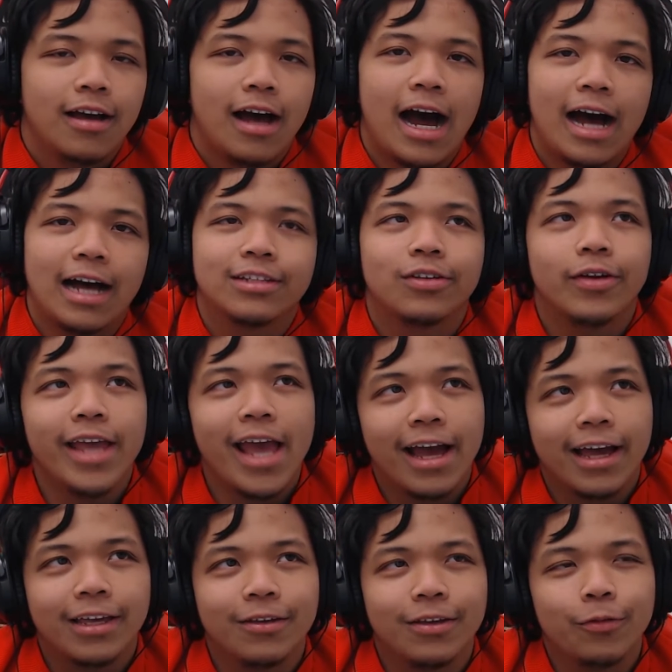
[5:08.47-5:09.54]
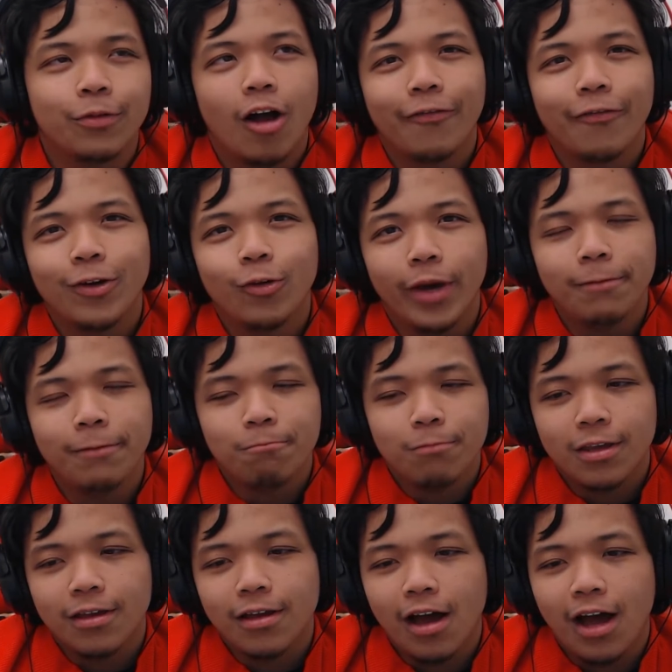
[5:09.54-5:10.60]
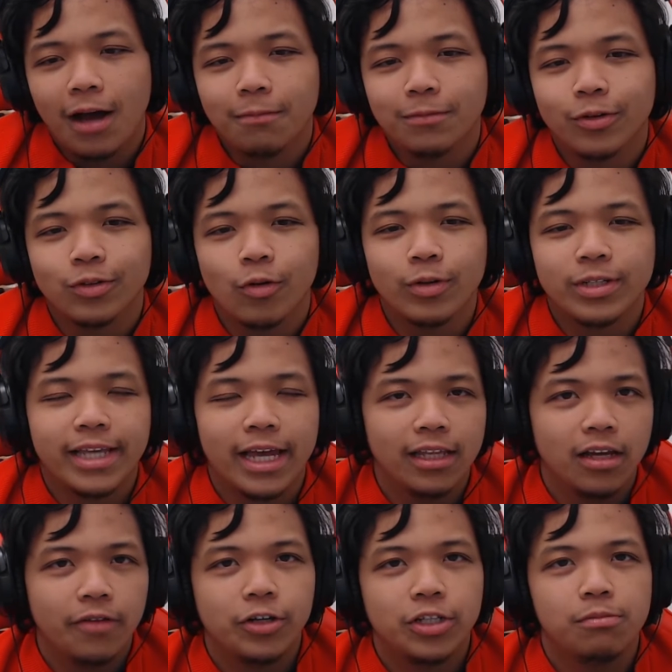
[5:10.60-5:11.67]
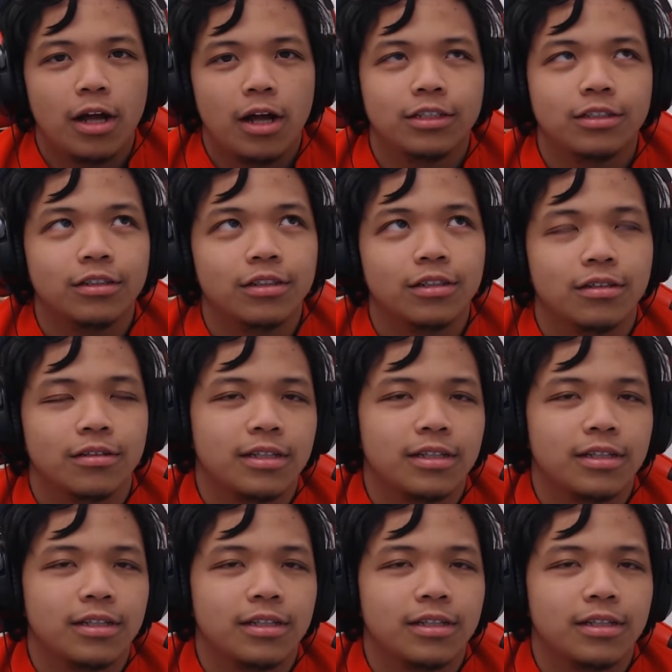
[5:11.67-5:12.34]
Uh, so yeah, he, he, would often win. Um, so it's always Skellige versus monsters.